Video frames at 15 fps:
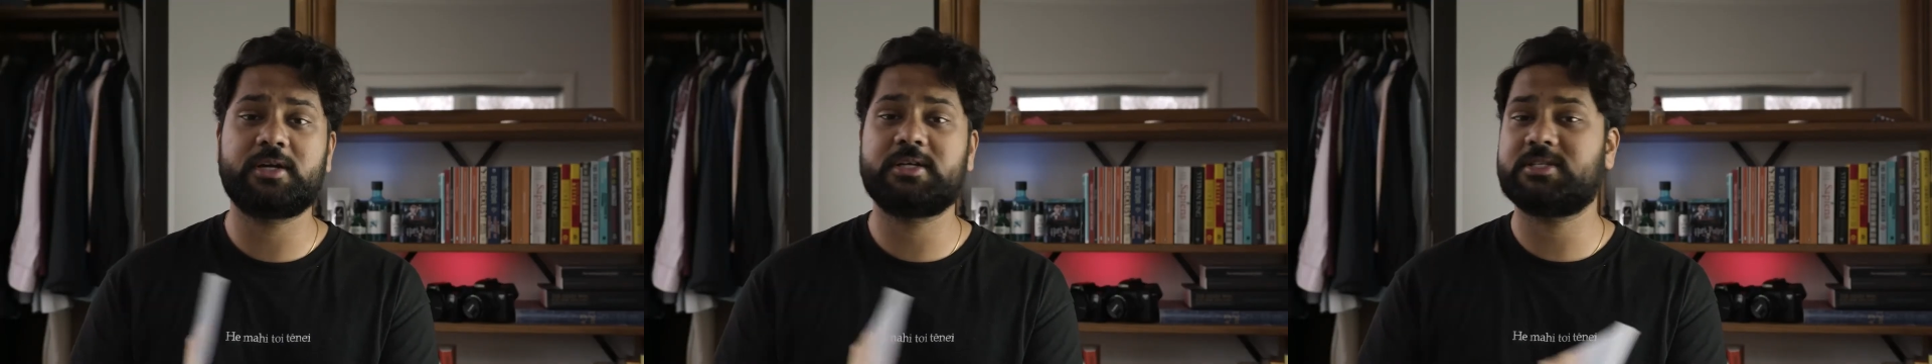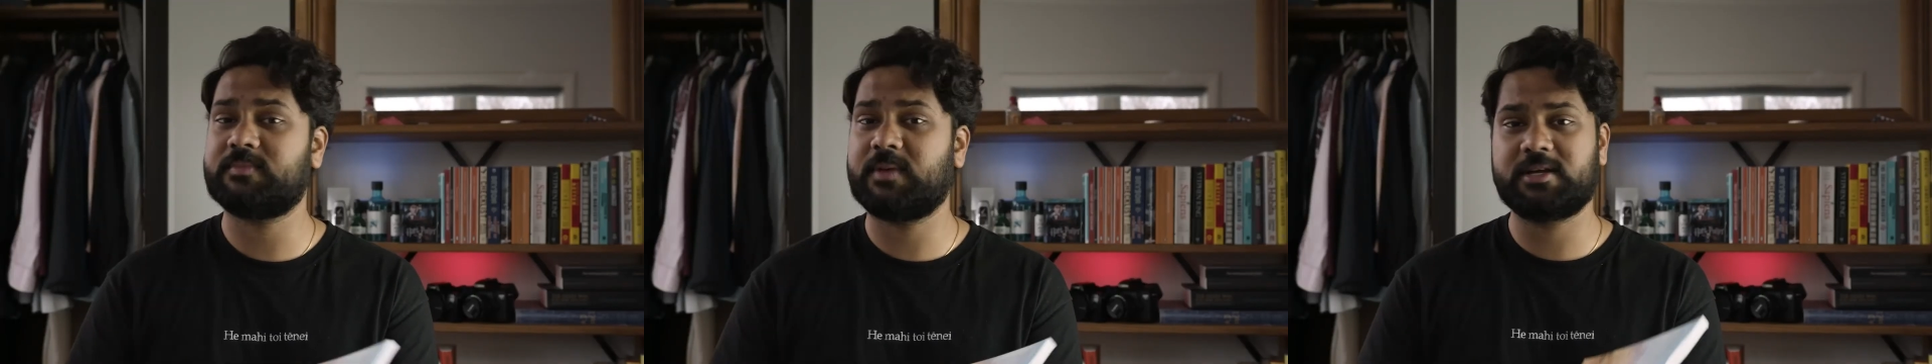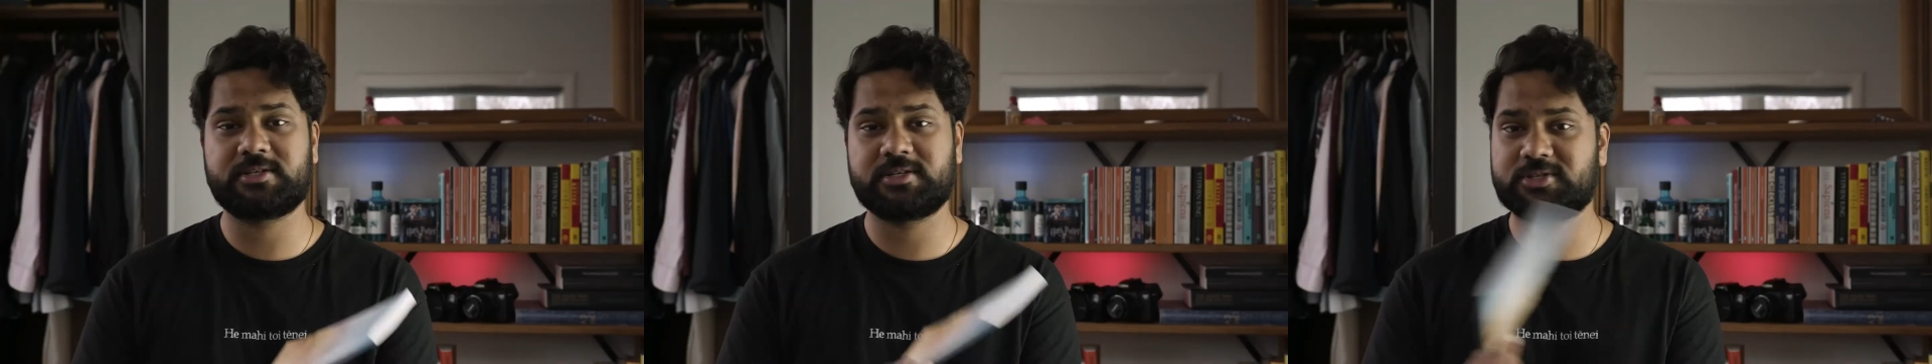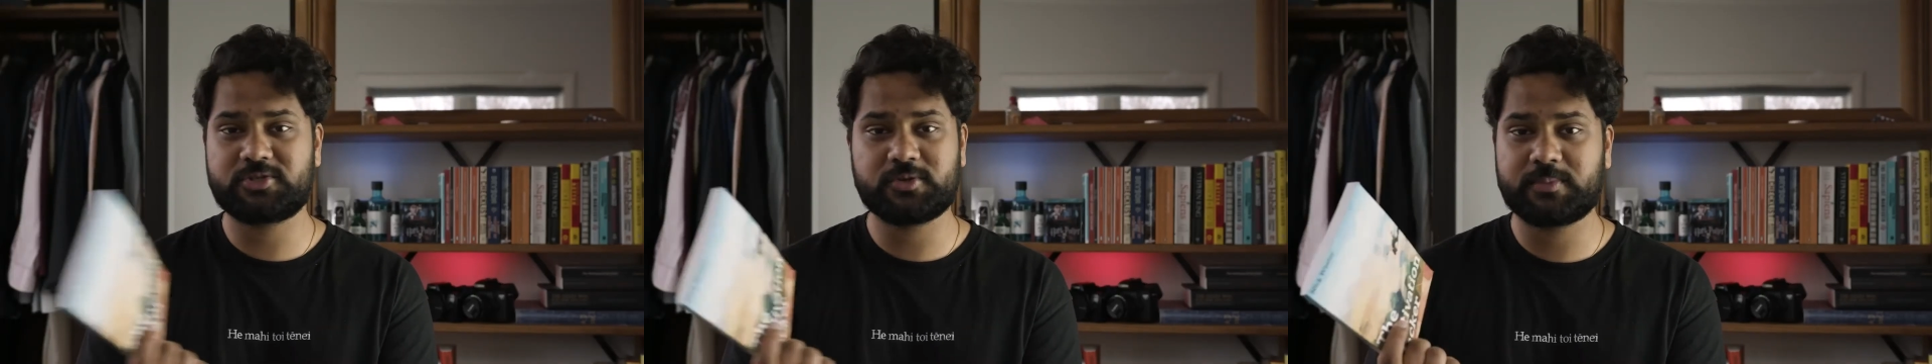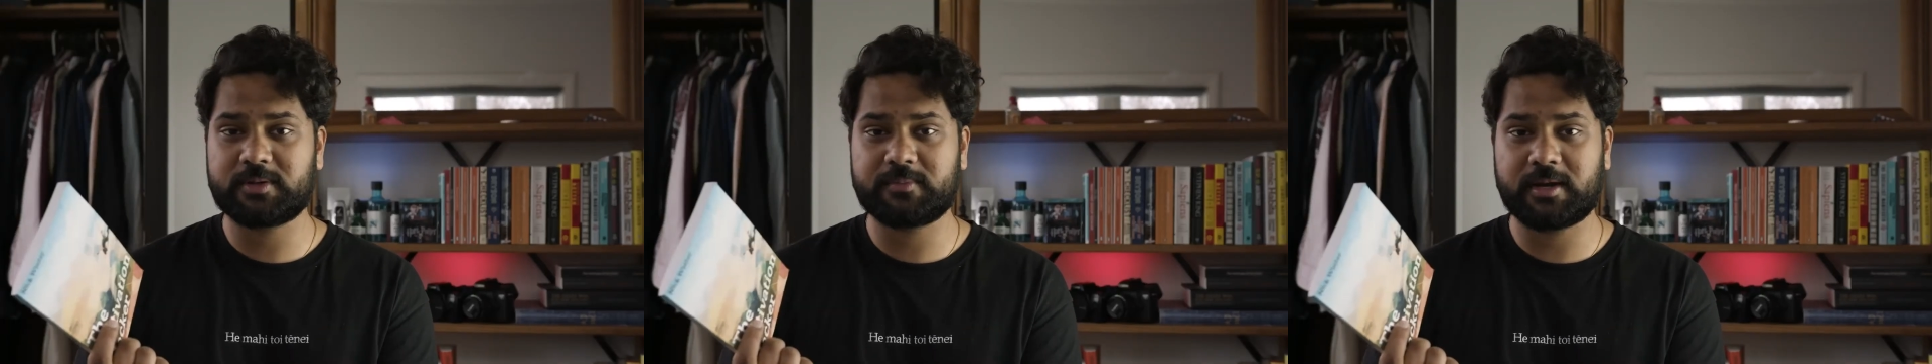to smash a
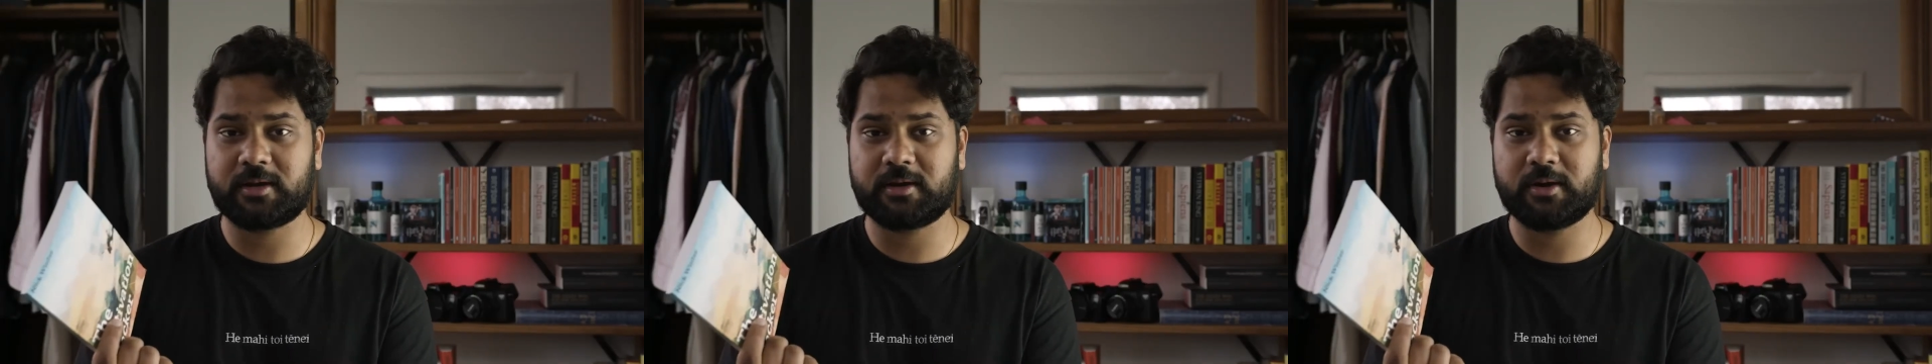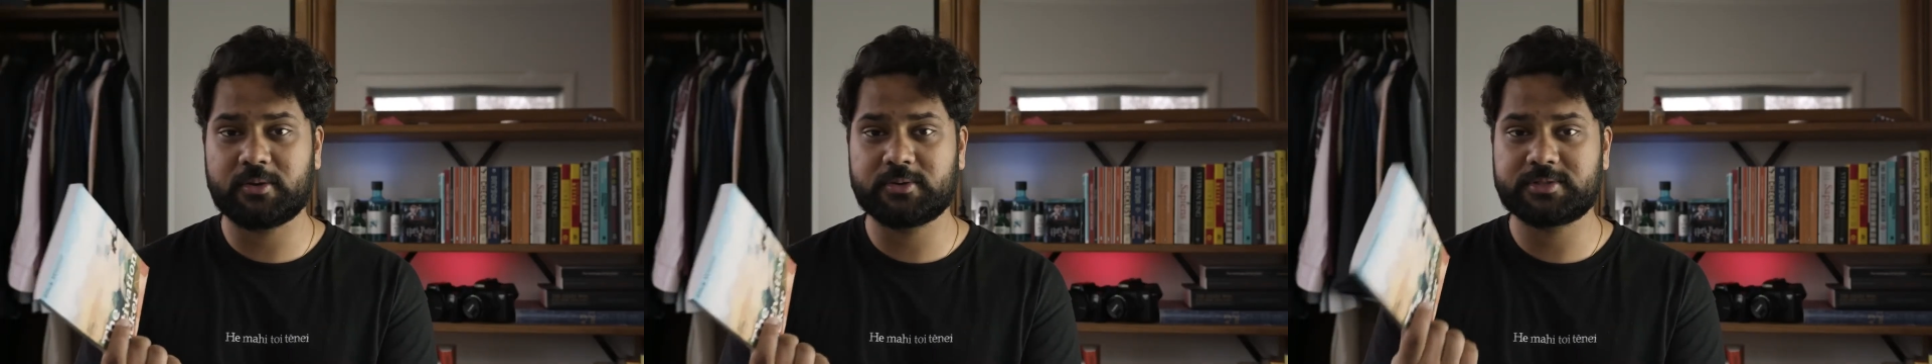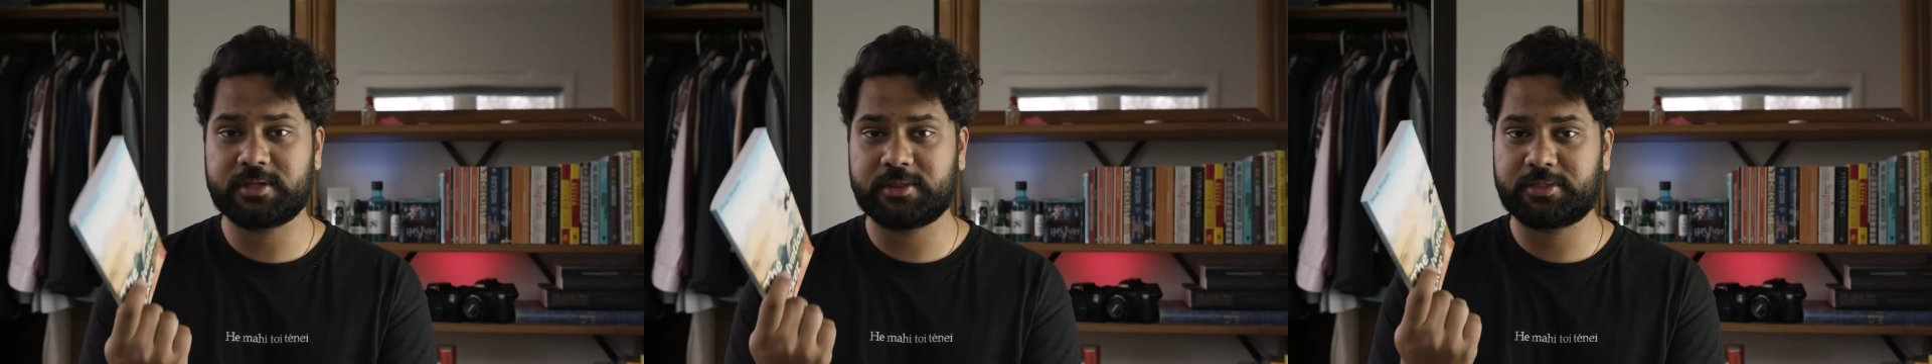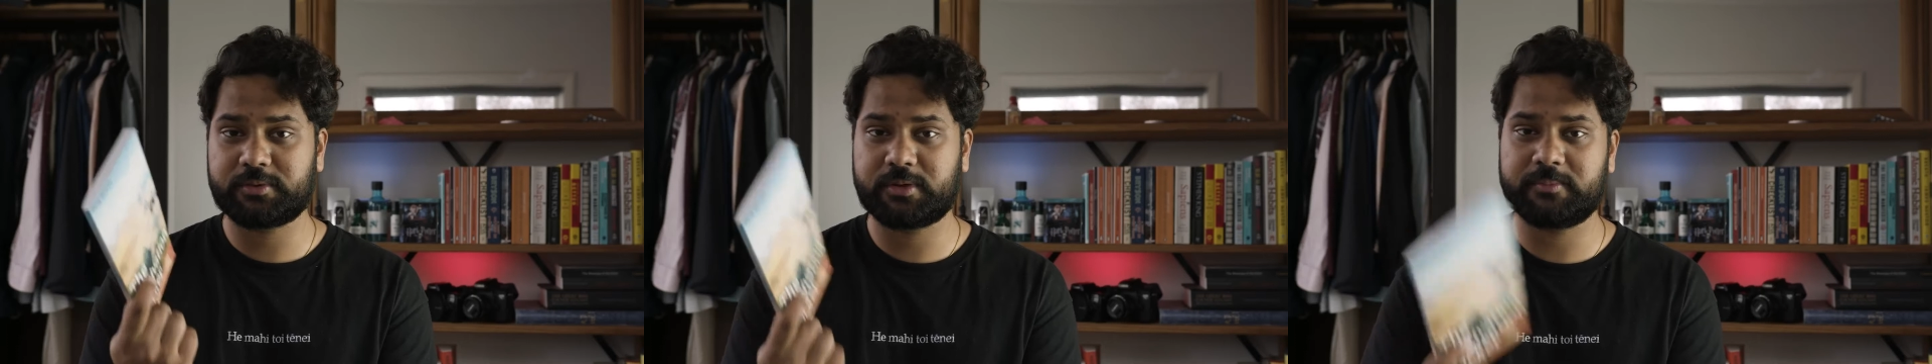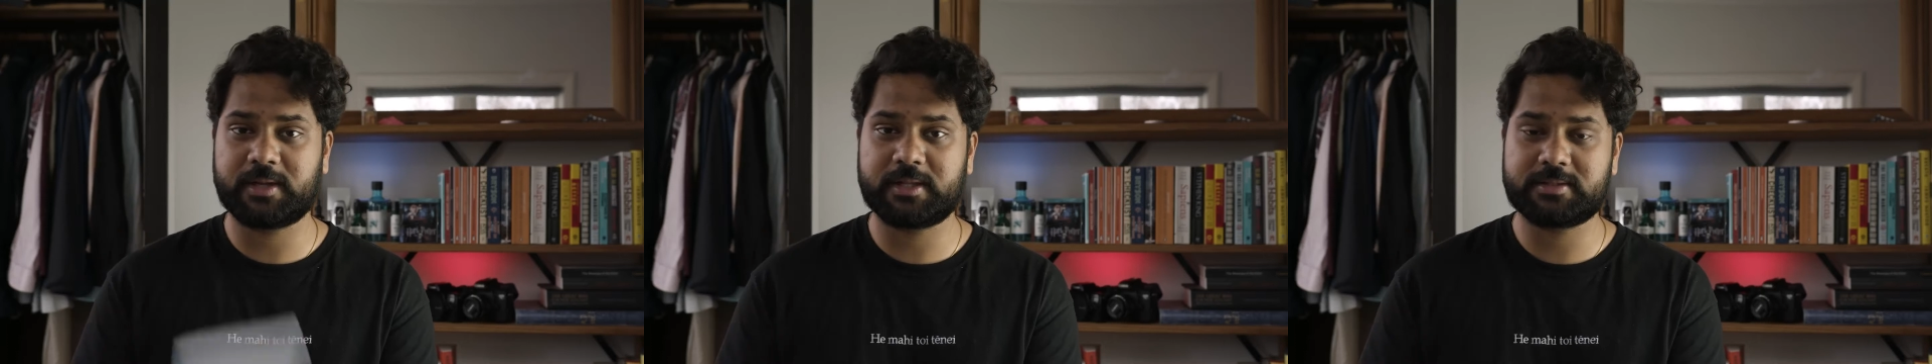stupid amount of goals in
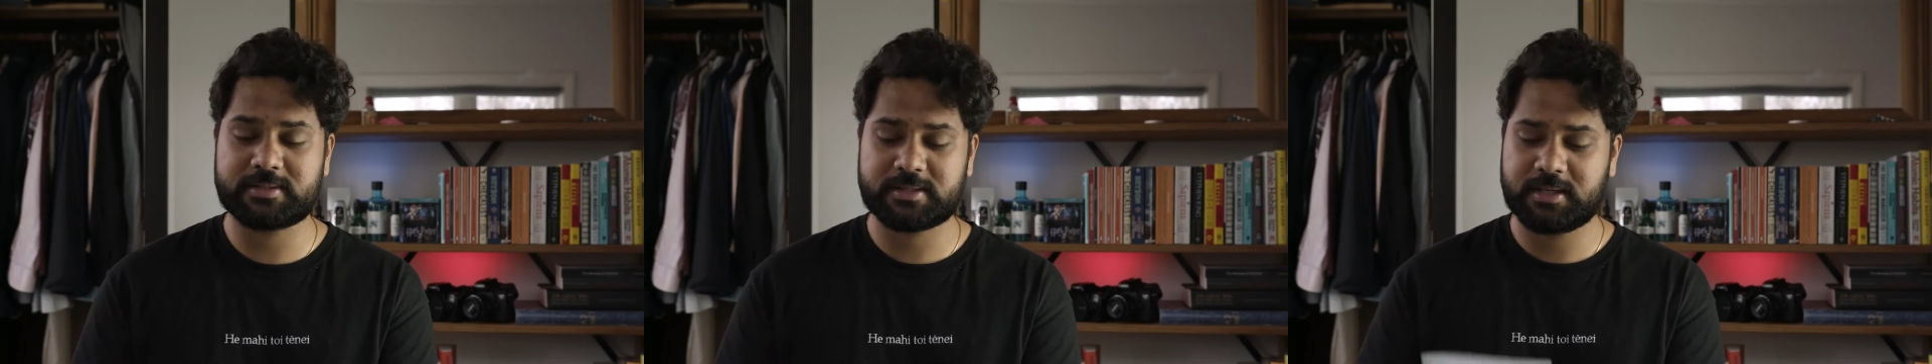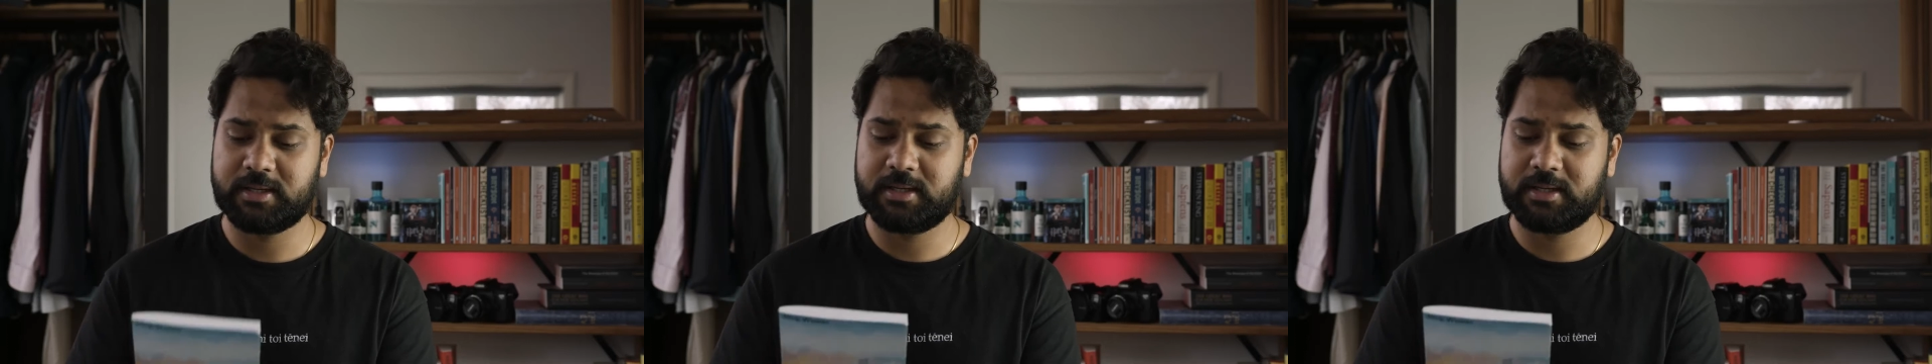3 months.